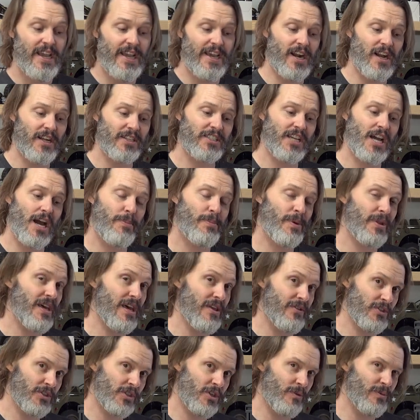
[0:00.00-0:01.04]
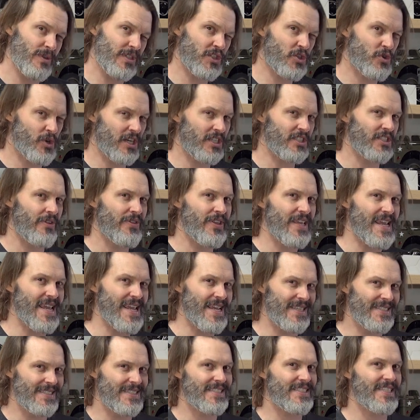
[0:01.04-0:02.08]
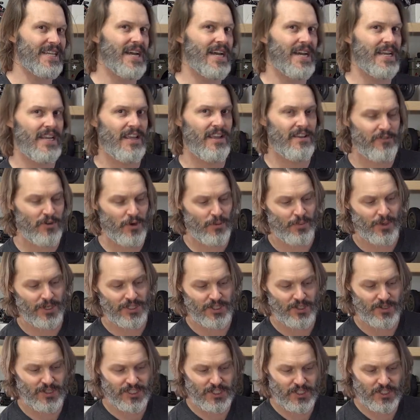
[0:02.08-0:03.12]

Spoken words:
And on top of that, there's going to be strings on the inside if your printer is